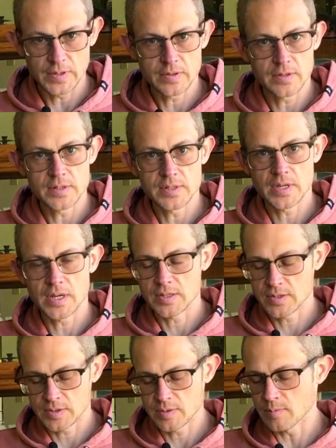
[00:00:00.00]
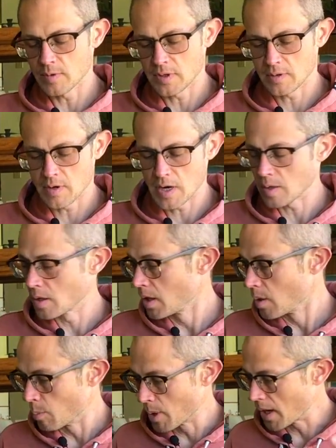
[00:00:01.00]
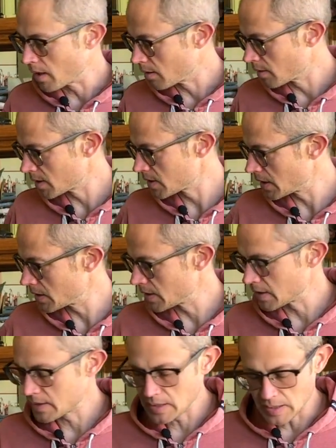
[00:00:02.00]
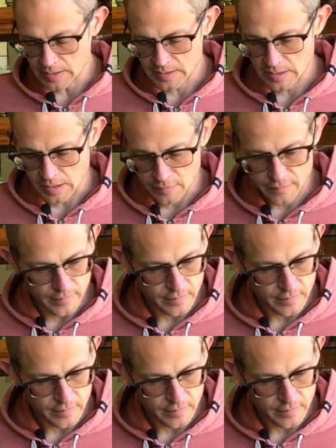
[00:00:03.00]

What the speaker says: the design's just really great. But let's get to the tea itself.